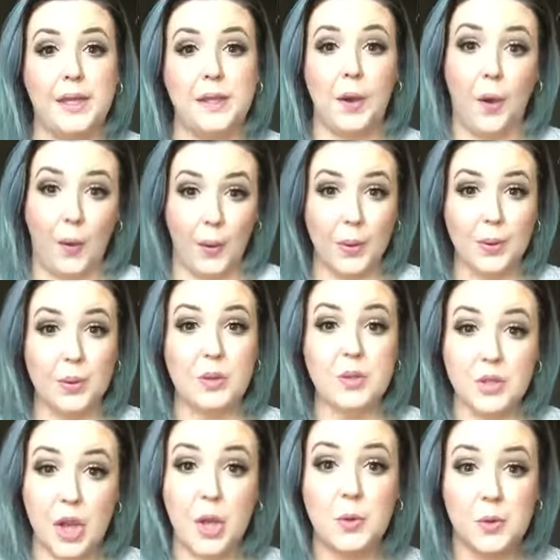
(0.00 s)
Y'all,
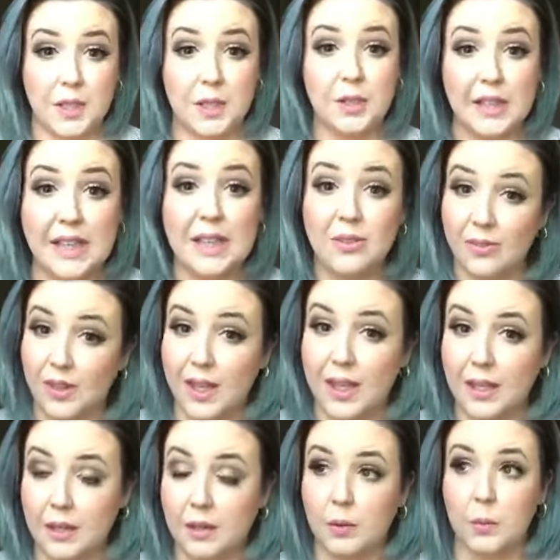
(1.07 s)
there's no yearly
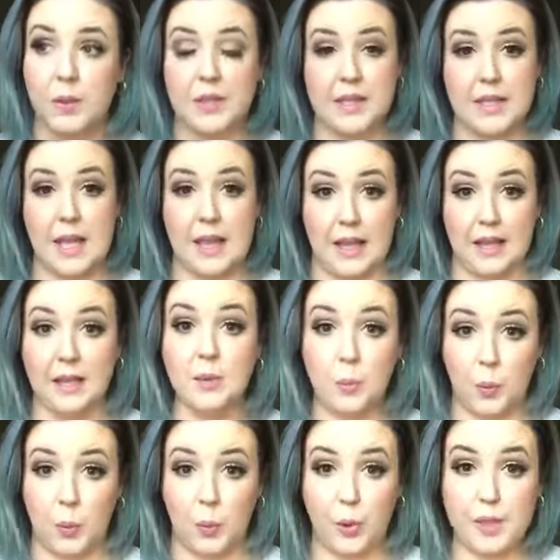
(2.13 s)
fee. I'm going to say
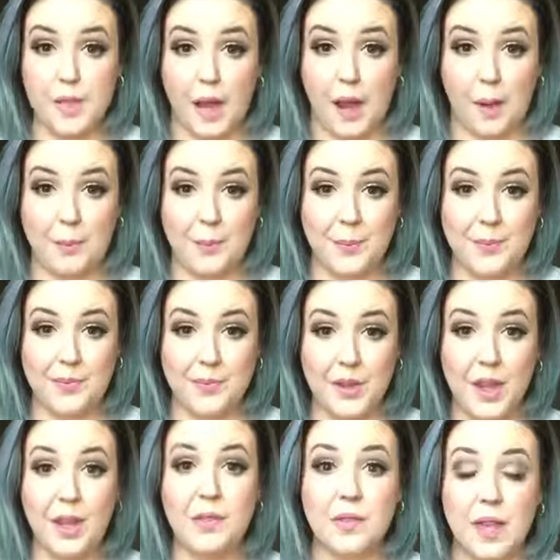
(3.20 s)
that one more time.
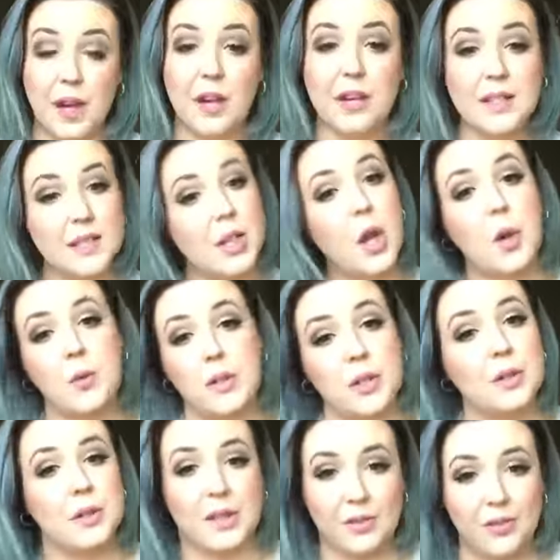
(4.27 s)
There is no
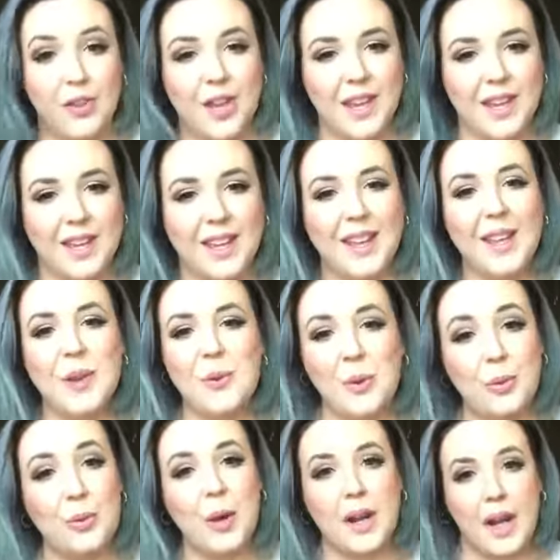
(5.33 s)
yearly fee
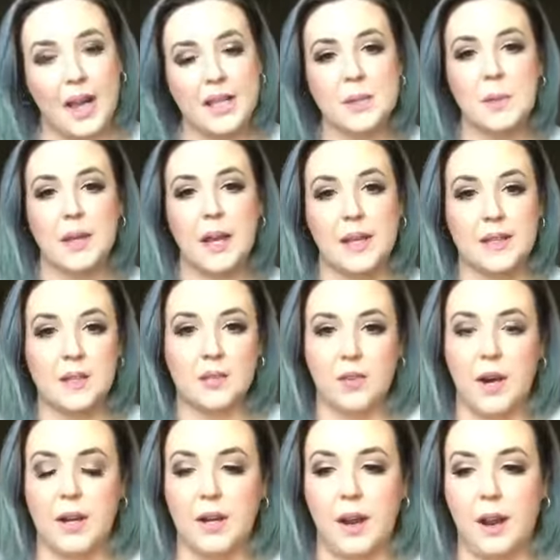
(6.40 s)
with Red Aspen as of
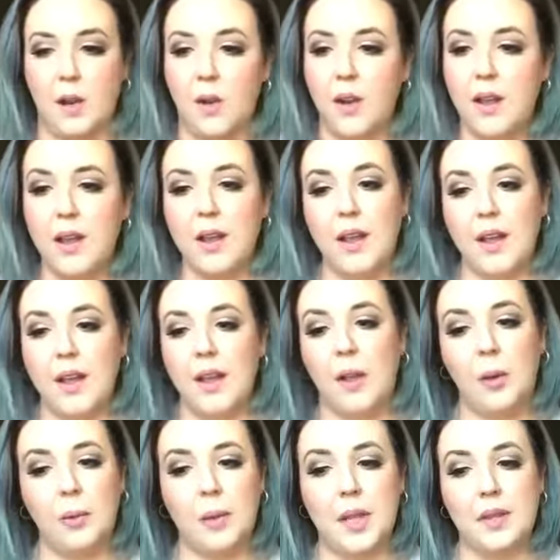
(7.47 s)
right now.
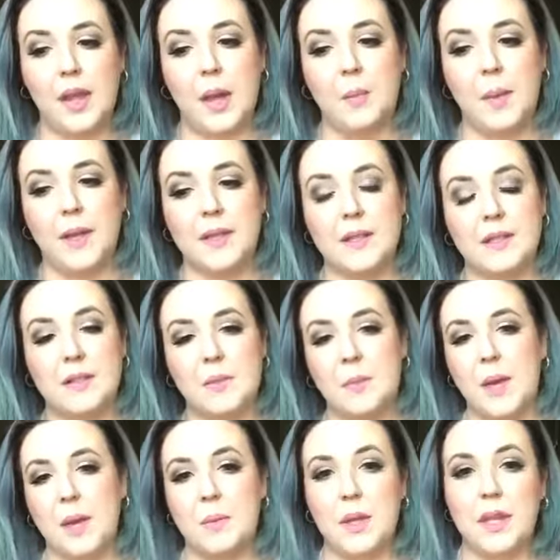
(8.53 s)
And that
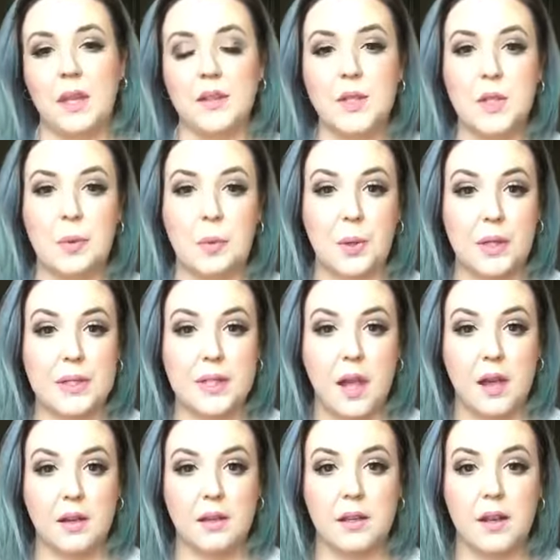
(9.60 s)
made me like super
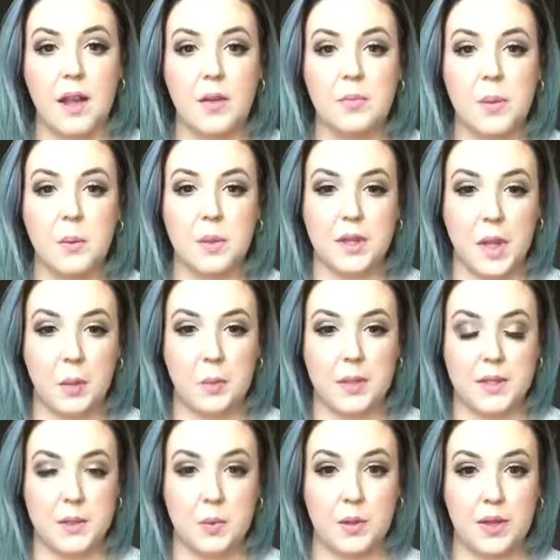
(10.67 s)
excited. I've been with
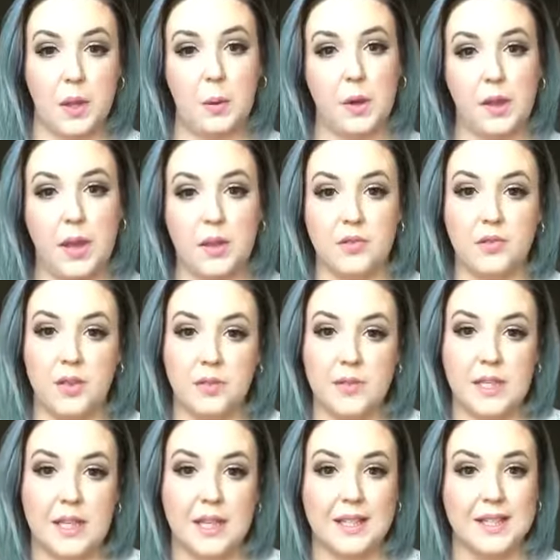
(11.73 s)
companies where they were like
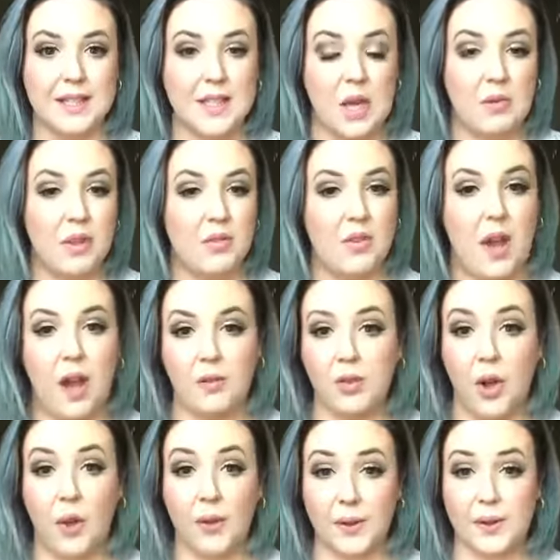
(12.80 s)
$50 to
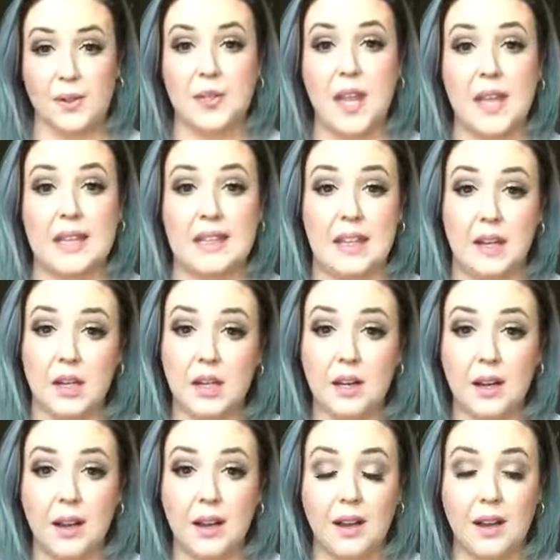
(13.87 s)
$75 a year,